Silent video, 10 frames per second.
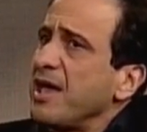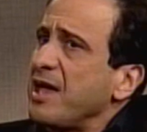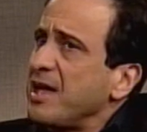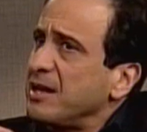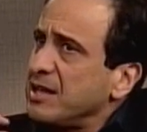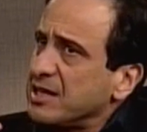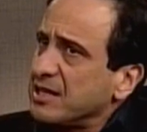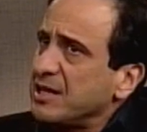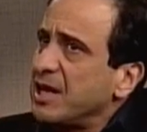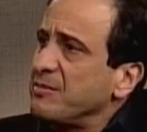an
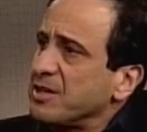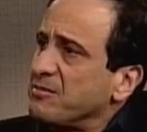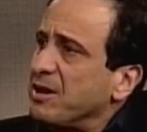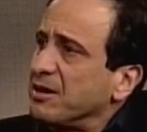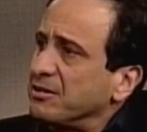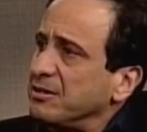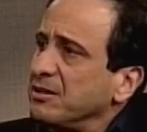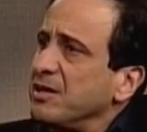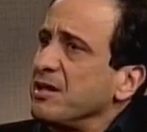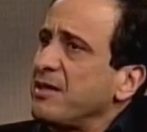economic model
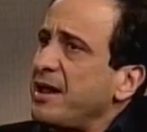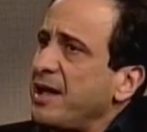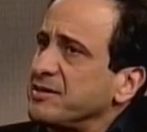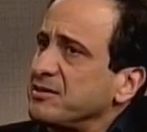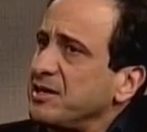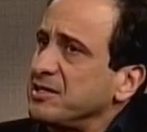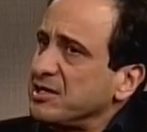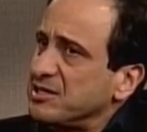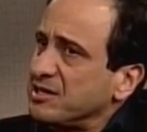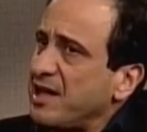that has that is
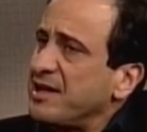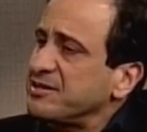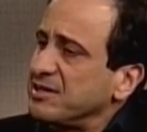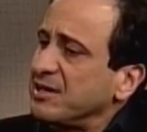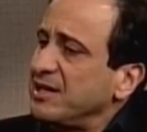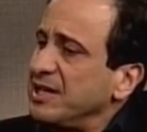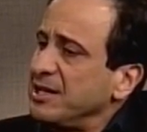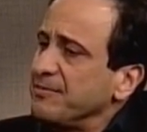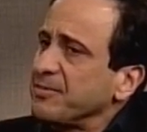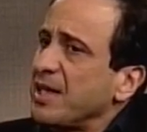
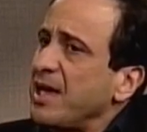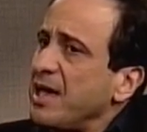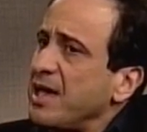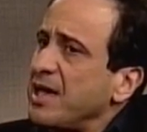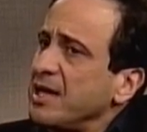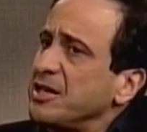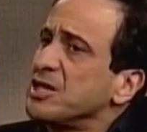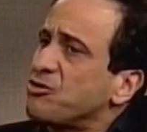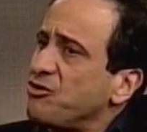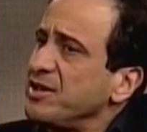constantly and
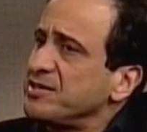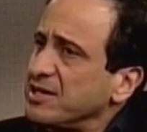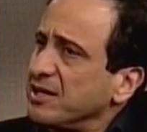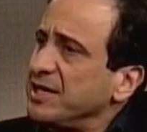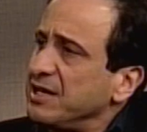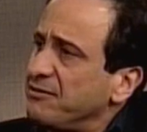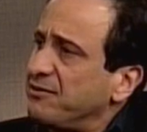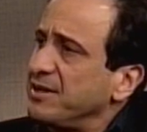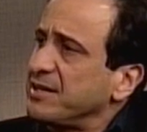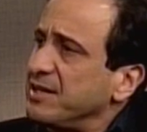increasingly
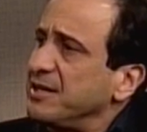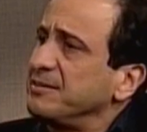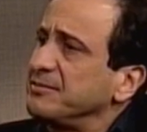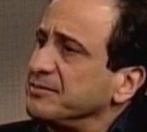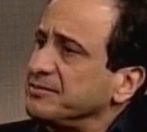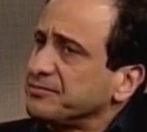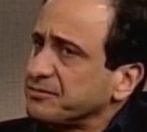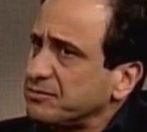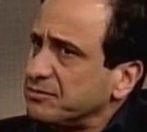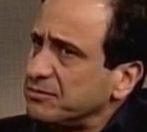inflicting
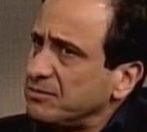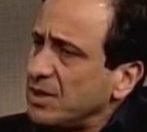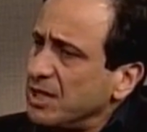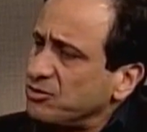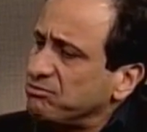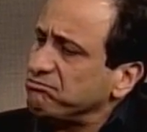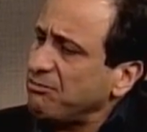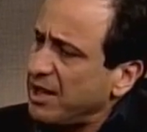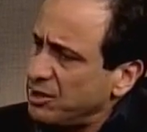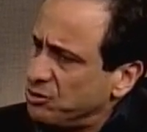a,
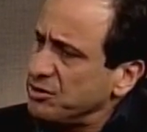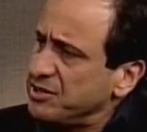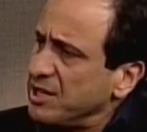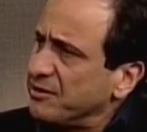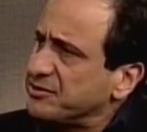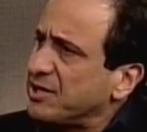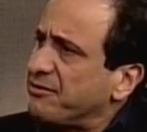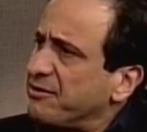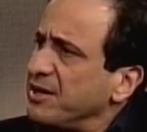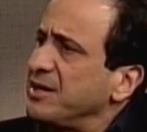a good deal of
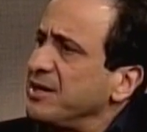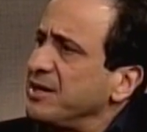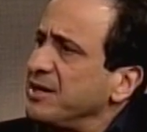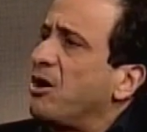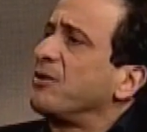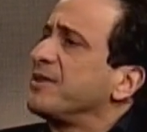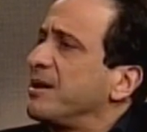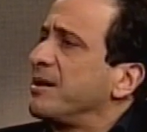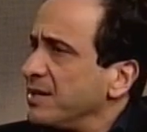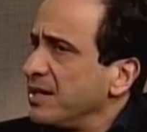suffering on
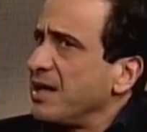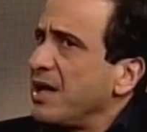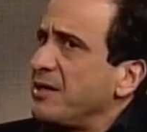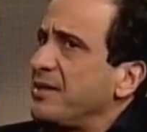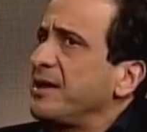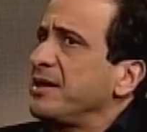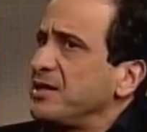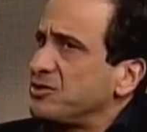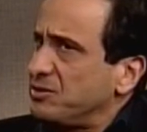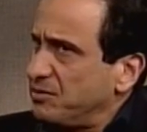them. And that
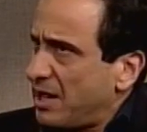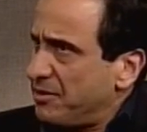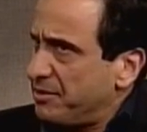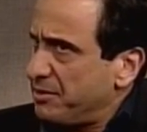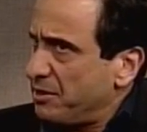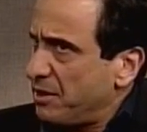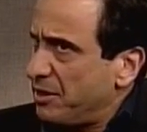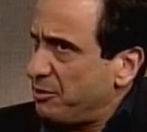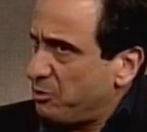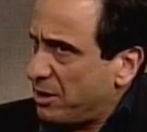is, and
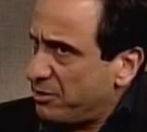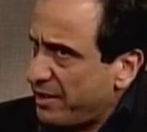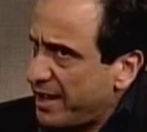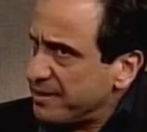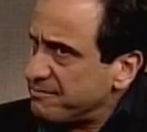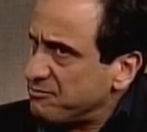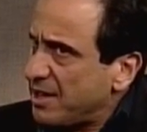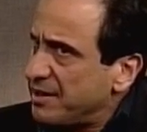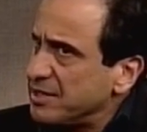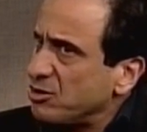and and that
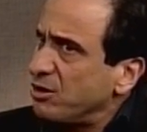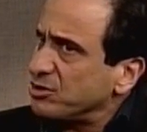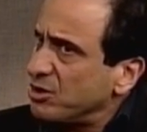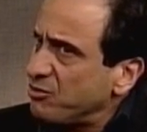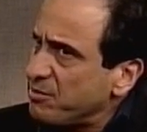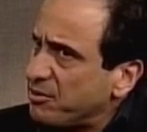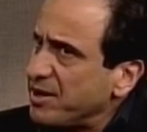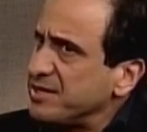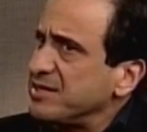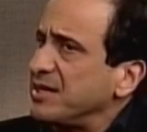and it's also
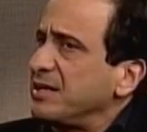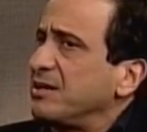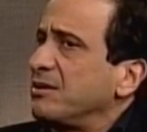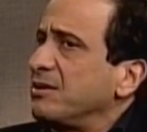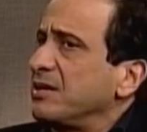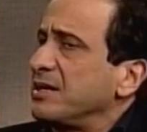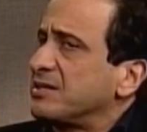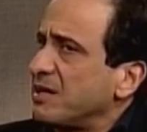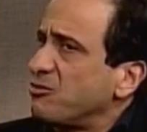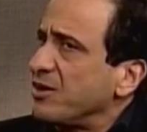repressing in
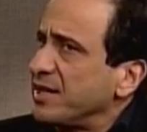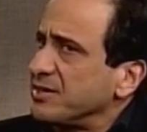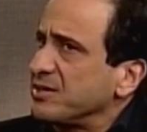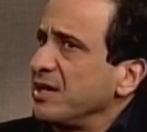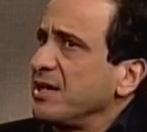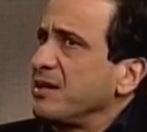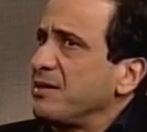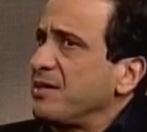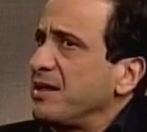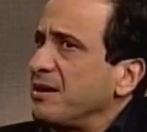some ways
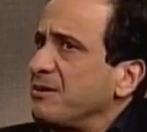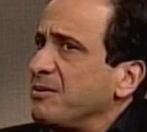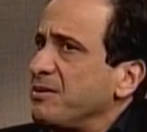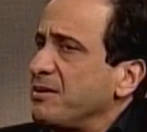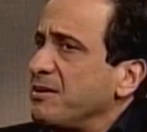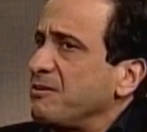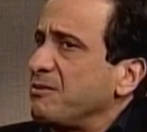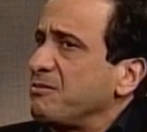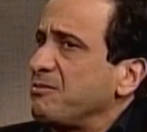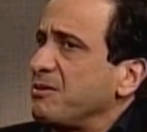the uh,
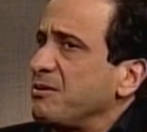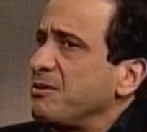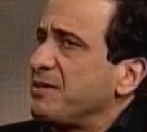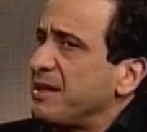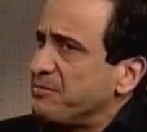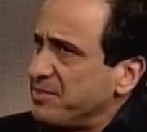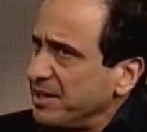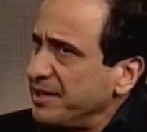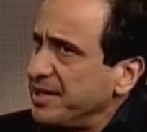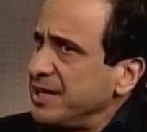the
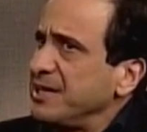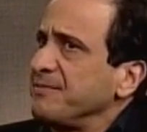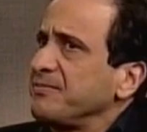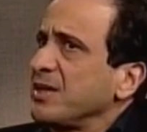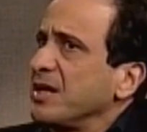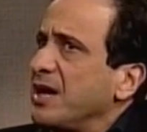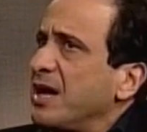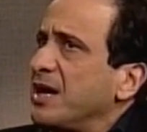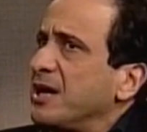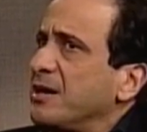ability
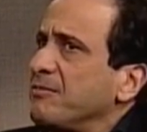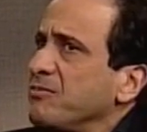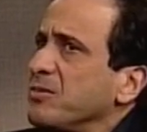uh,